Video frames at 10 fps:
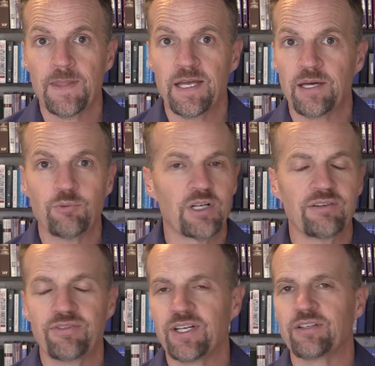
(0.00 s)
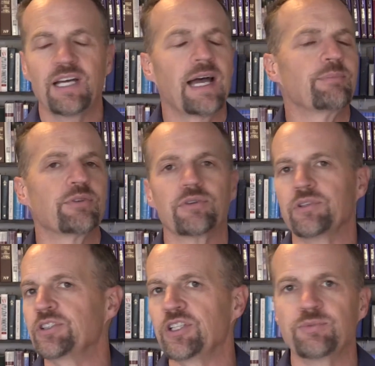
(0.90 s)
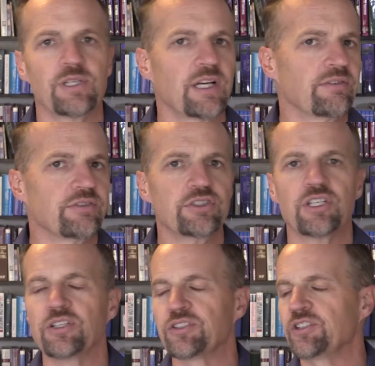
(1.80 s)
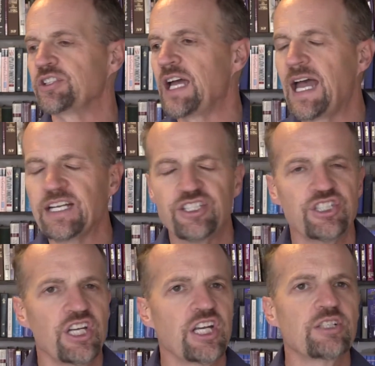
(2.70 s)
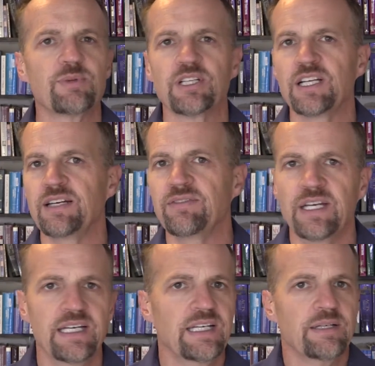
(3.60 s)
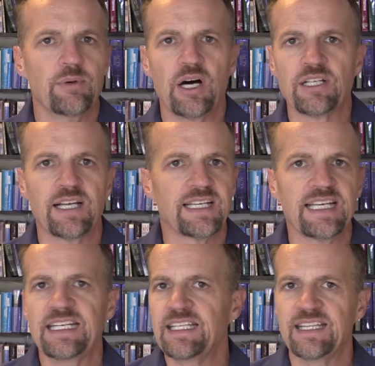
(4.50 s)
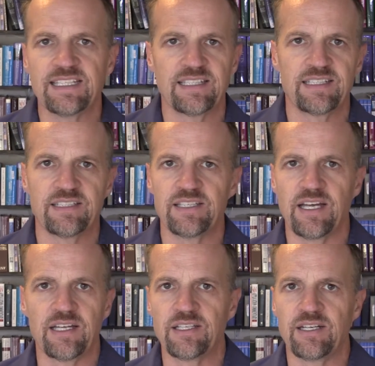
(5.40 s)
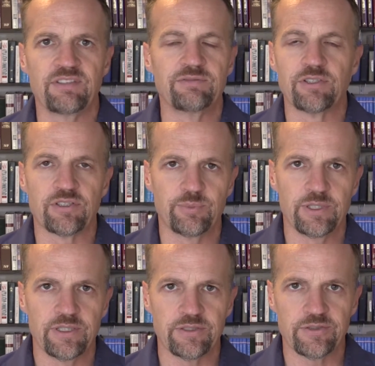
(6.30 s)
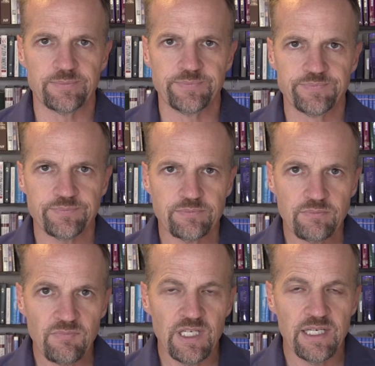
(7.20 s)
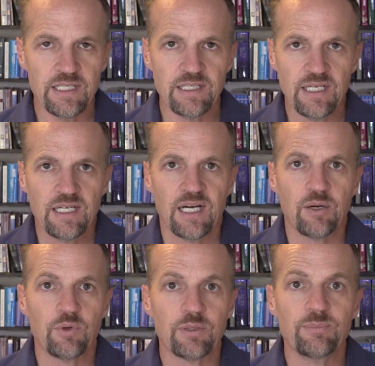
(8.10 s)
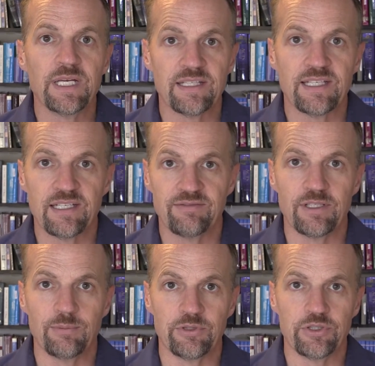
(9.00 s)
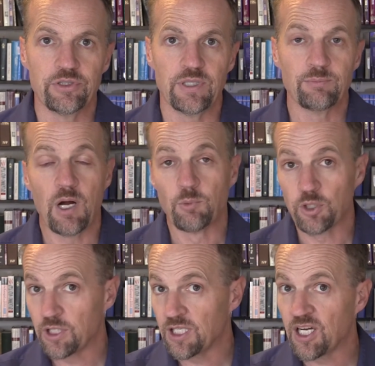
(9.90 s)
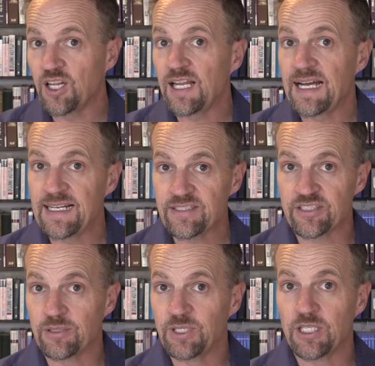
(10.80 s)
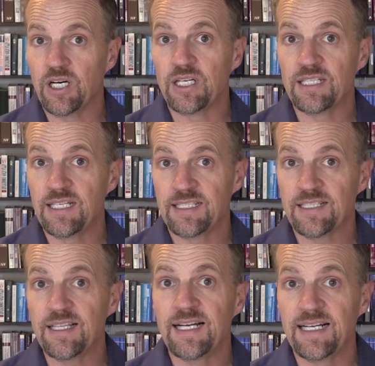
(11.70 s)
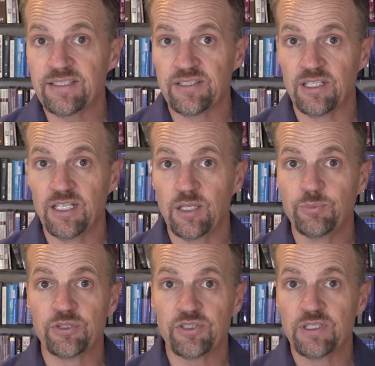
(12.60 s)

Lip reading: And what I found absolutely changed my life. Just changed my life unlike anything that I've ever experienced. And I want to make that available to you. I'm working on a class. It's going to be an online class that'll help you